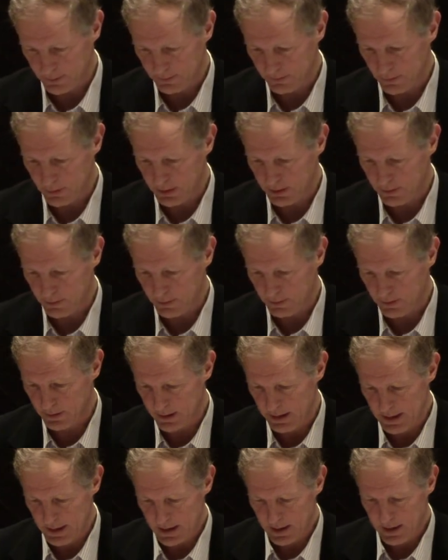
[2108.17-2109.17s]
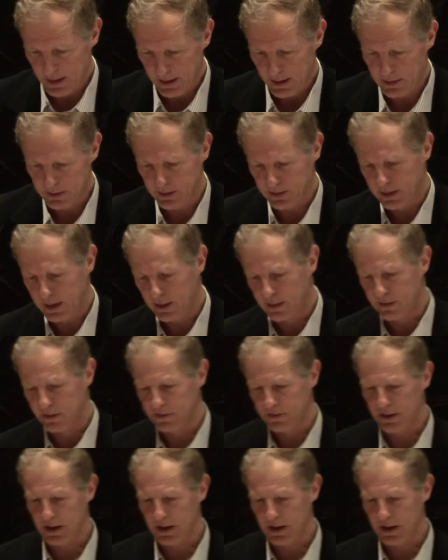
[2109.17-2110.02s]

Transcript: is critical. Helen Keller